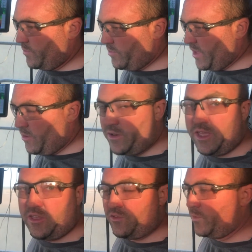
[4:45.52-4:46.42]

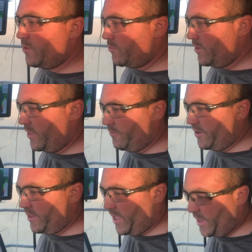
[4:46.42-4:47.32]
nowadays, we really
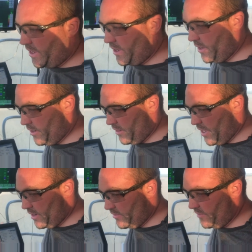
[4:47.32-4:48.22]
rely on a
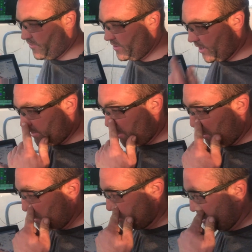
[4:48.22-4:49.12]
lot of different
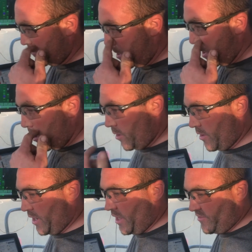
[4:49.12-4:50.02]
technology.
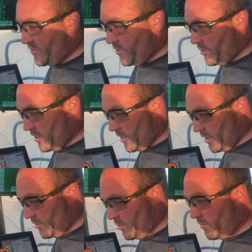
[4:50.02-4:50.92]
And as you
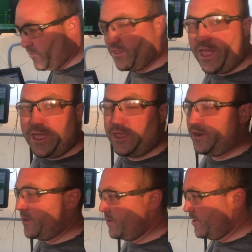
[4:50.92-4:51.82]
have relied
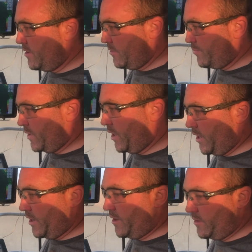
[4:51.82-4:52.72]

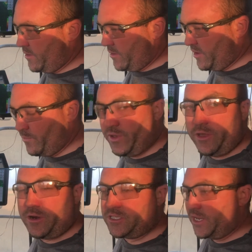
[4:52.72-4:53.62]
on
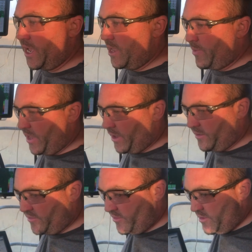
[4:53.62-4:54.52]
computers and
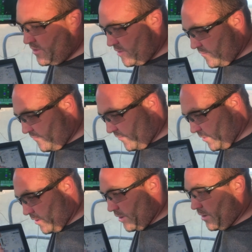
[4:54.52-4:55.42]
iPads
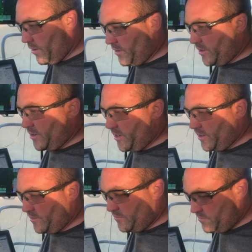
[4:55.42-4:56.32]
for all
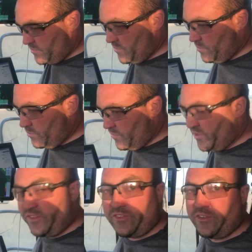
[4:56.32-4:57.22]
your
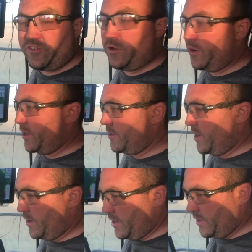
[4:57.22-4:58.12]
distance learning
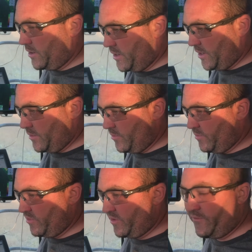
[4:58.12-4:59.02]
now here
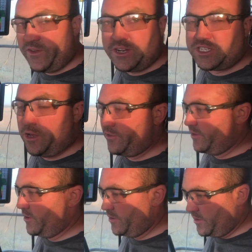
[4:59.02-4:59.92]
to finish out
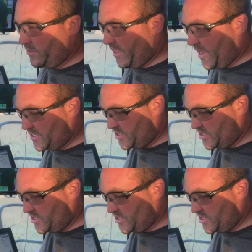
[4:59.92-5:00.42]
your last